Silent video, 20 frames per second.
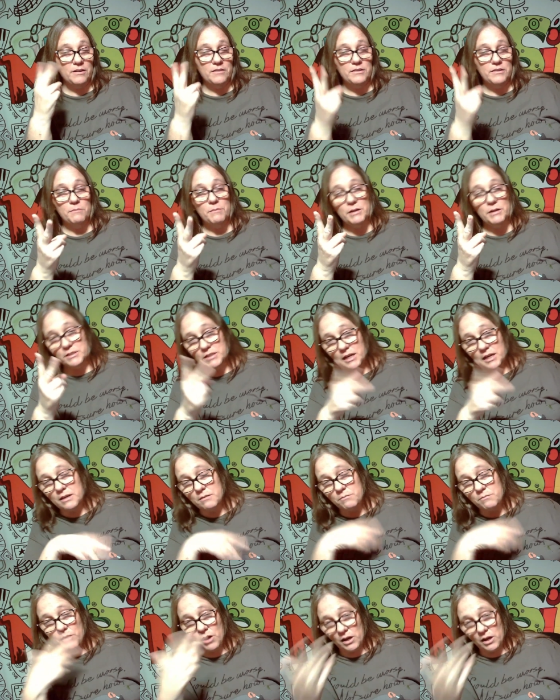and then my
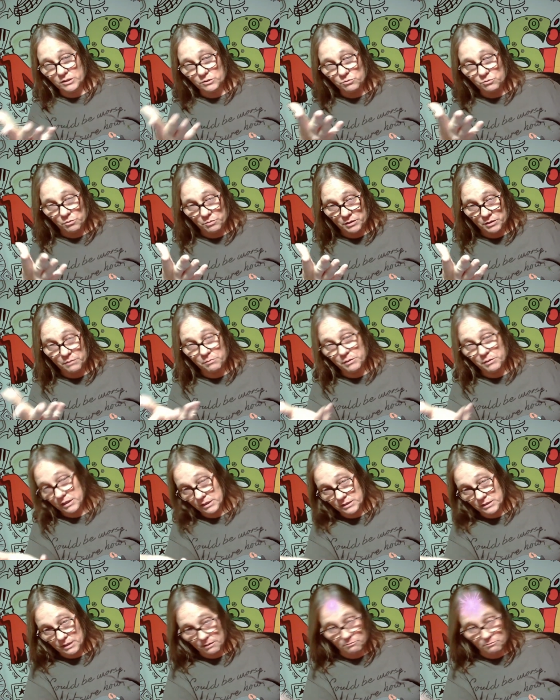second box will be because I'm